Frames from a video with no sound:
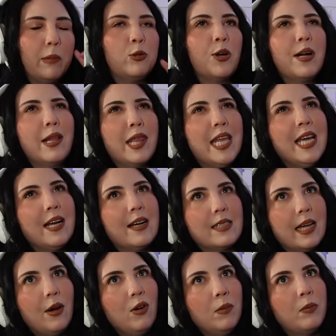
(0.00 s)
I'm trying to think because
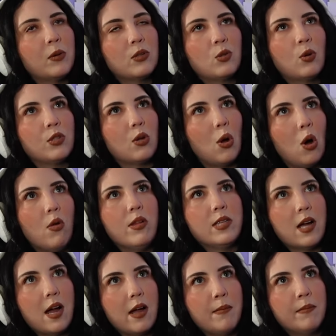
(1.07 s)
I go to bookstores all the
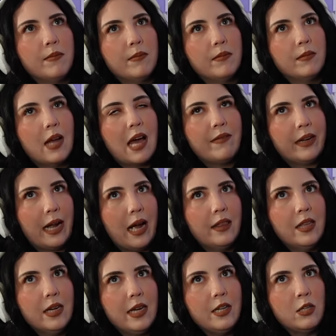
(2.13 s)
time. Have I had
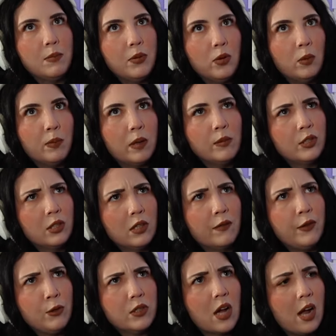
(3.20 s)
the need to poop? I'm sure a
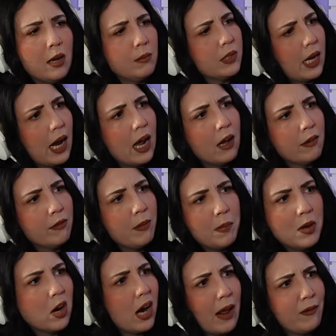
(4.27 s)
few times I have. Maybe
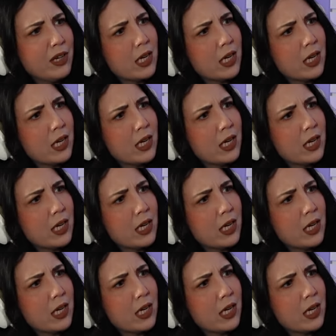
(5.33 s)
not every